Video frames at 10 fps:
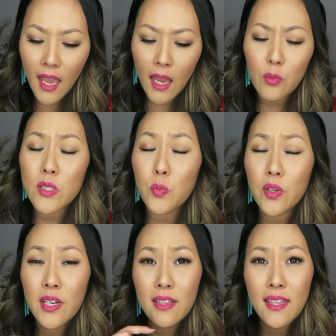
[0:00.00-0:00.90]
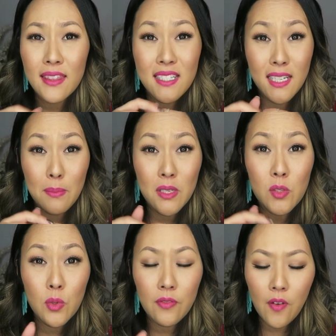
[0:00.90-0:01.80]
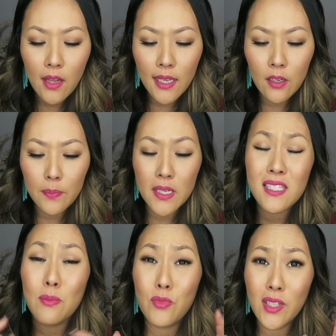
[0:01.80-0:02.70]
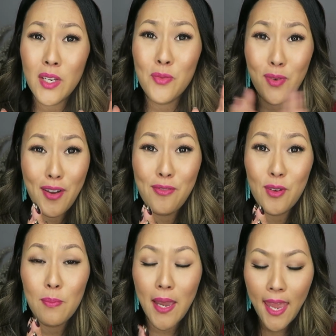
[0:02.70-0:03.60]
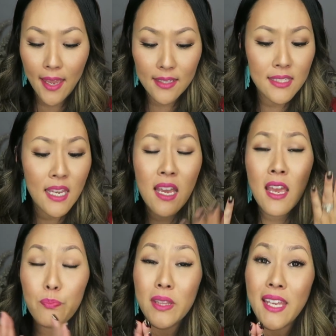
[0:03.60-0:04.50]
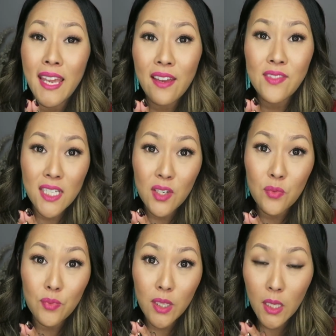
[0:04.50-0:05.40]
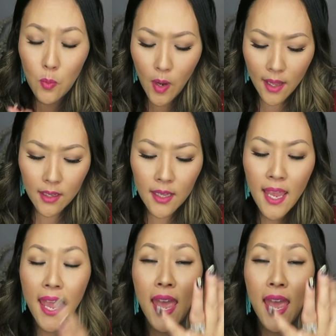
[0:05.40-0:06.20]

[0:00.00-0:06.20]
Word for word: I was worried that the diamonds would fall out because I'm really rough with my hands, but they have done really well.